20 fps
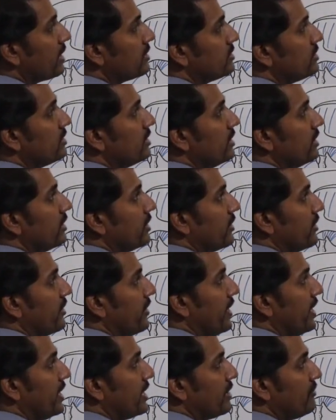lies the
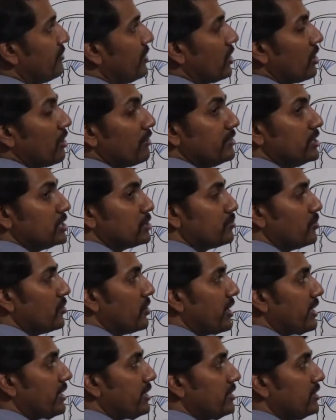greater wing of the
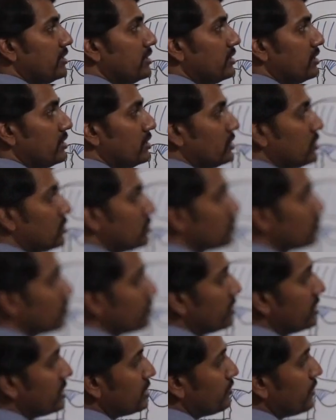sphenoid.
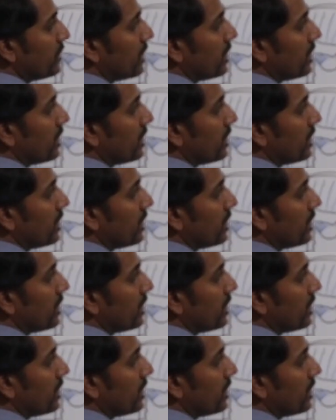So this